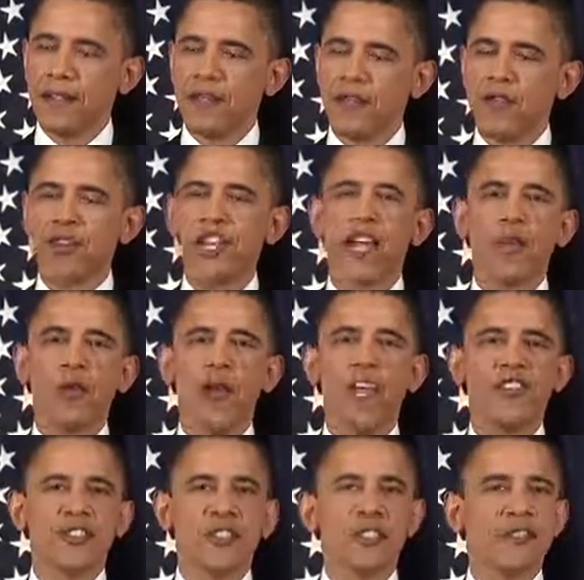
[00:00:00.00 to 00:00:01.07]
For
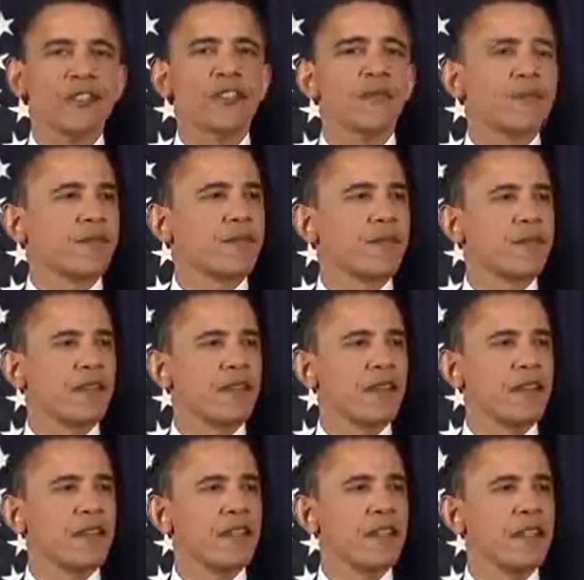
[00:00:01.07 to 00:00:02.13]
generations,
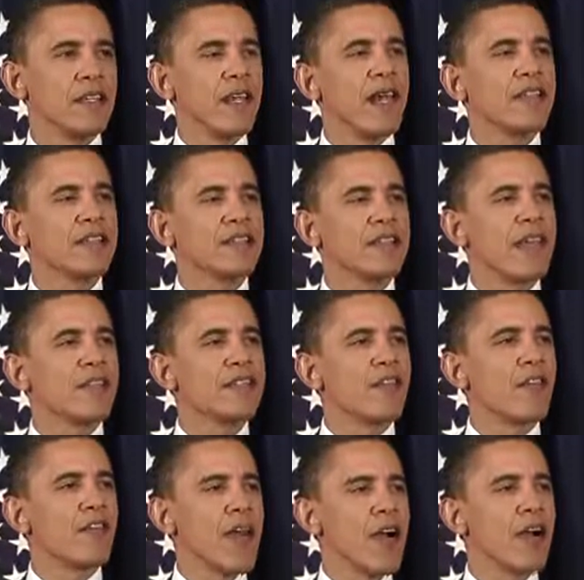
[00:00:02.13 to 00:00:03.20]
the United States
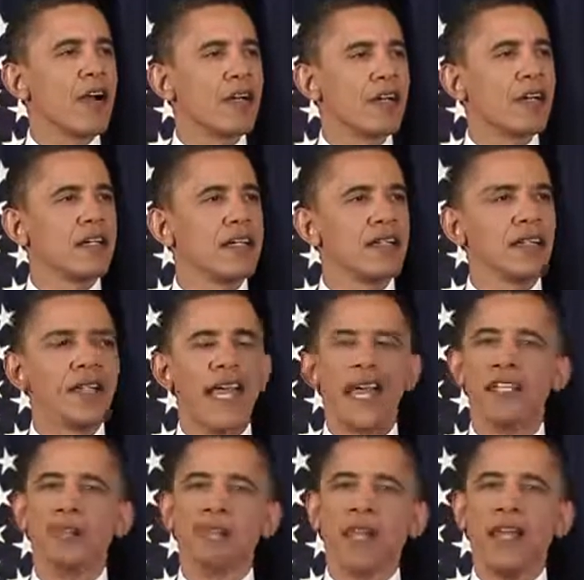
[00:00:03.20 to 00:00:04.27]
of America
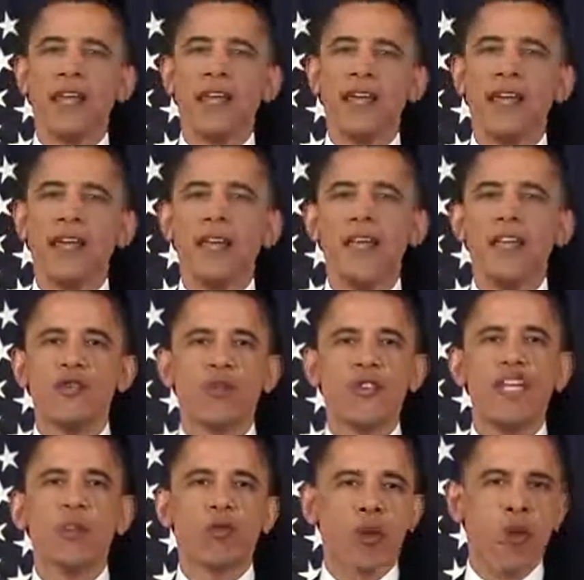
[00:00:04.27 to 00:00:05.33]
has played a
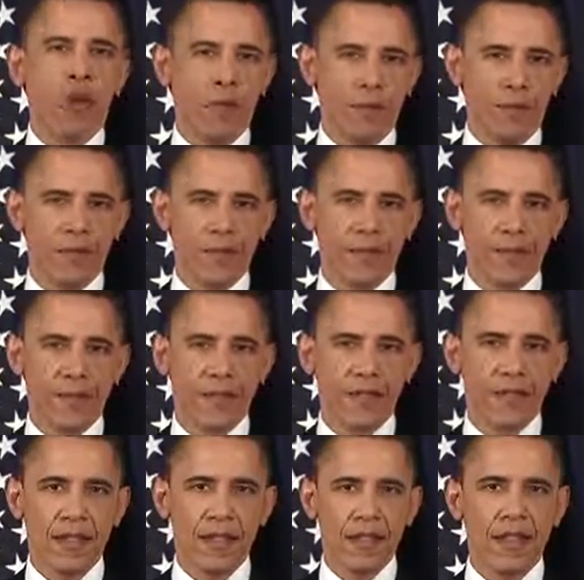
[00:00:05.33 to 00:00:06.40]
unique role
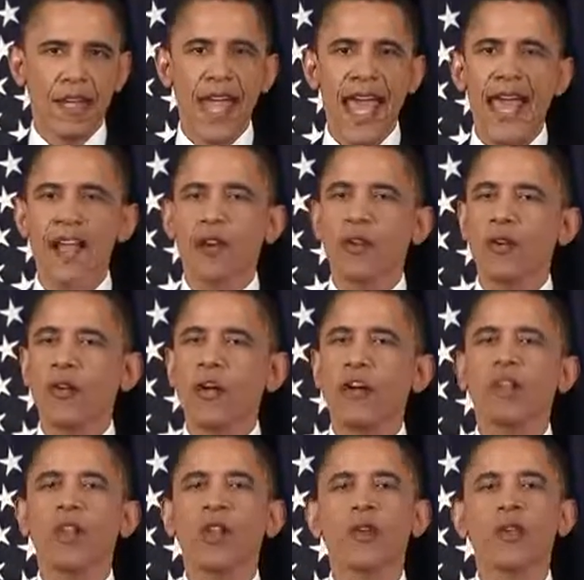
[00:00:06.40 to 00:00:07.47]
as an anchor
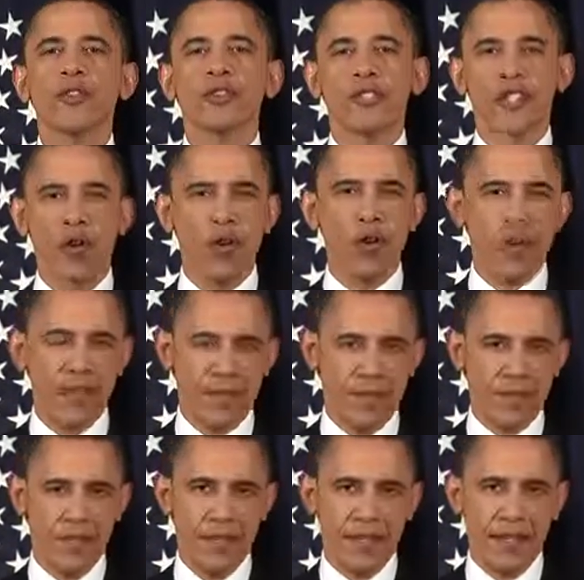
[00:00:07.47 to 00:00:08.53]
of global security
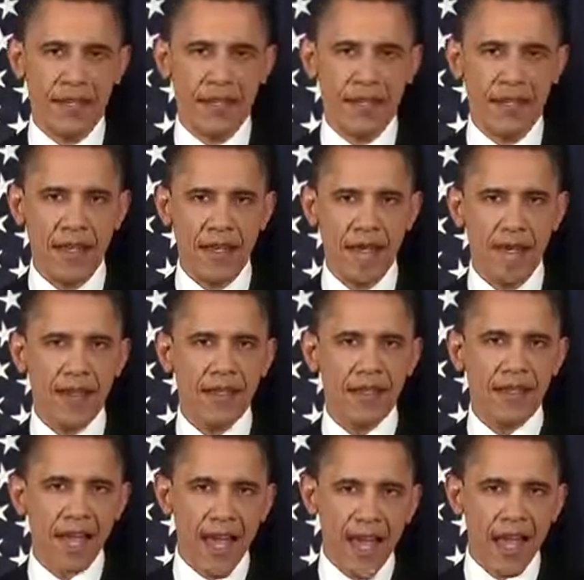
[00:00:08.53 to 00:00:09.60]
and
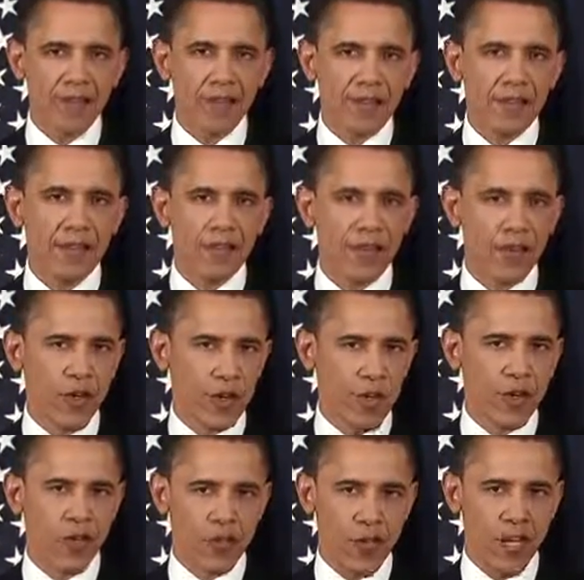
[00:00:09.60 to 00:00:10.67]
as an advocate for
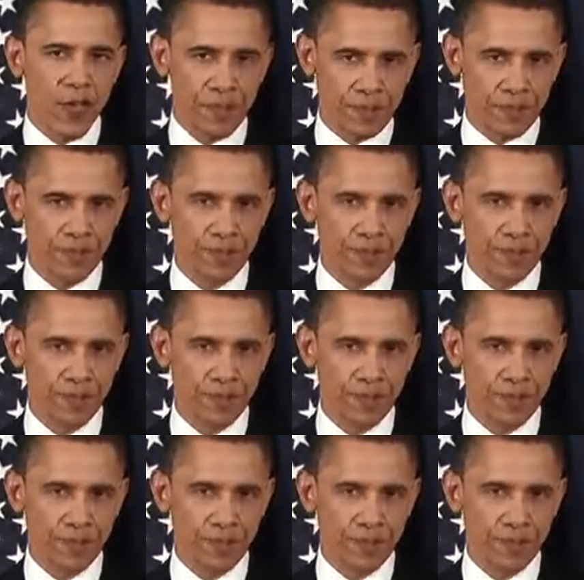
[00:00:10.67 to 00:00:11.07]
human freedom.